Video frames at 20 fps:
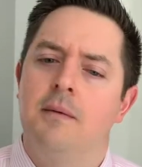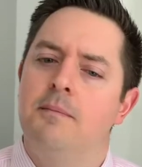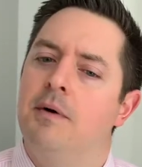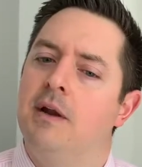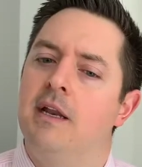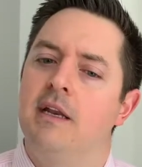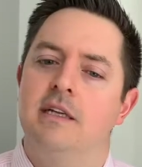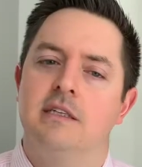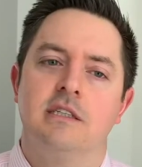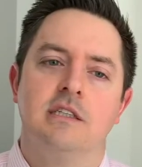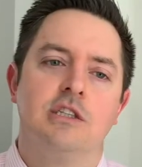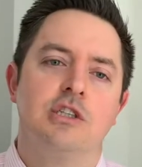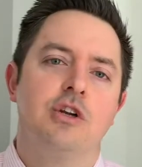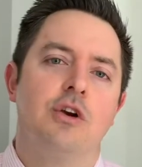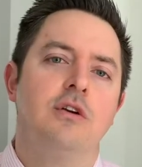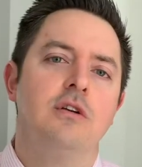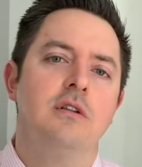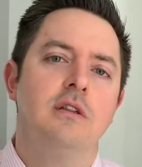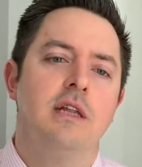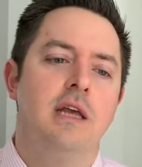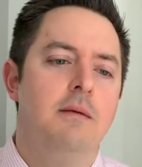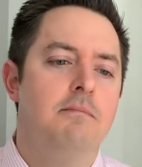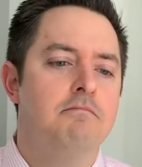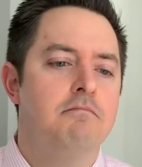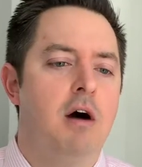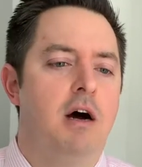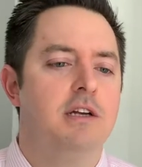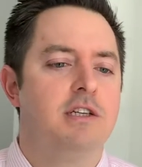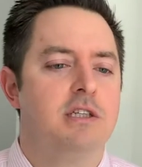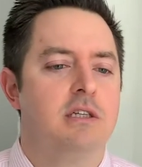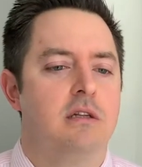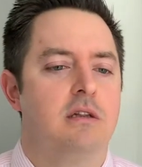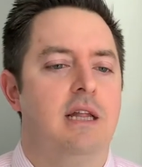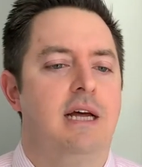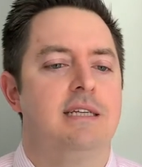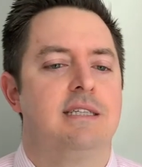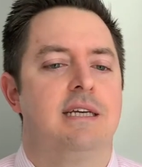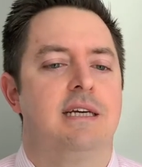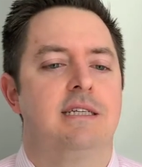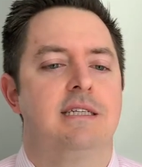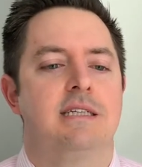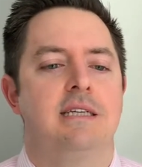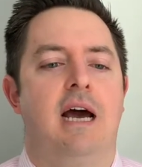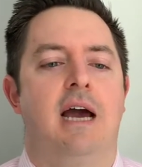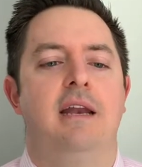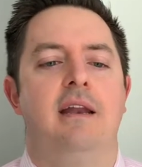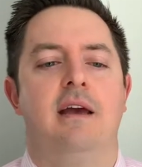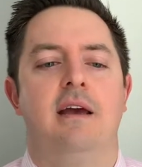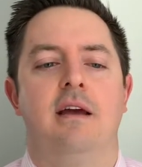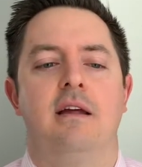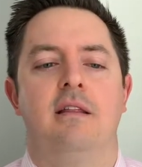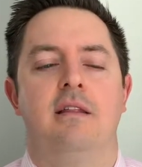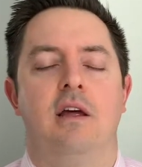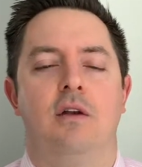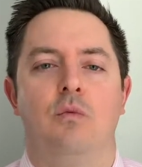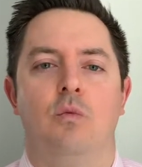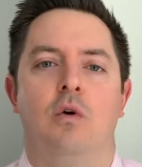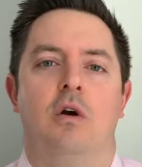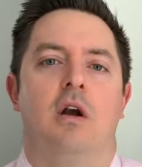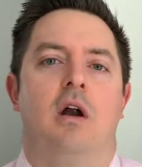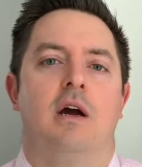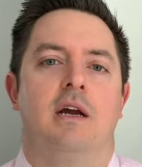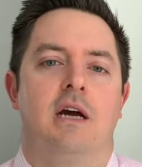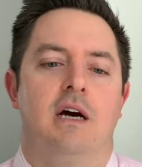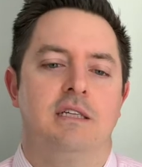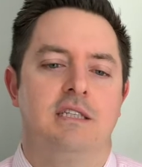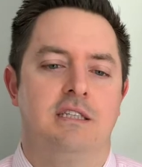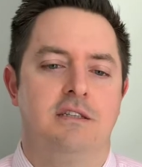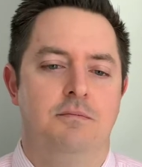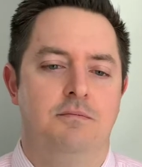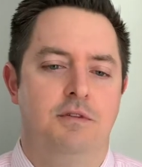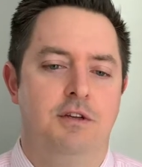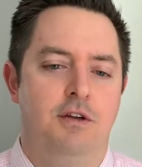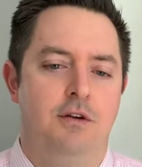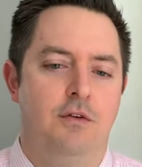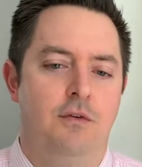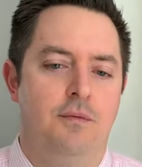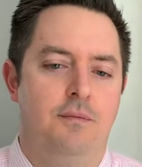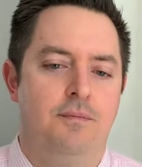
but it is certainly much less exciting than we're accustomed to.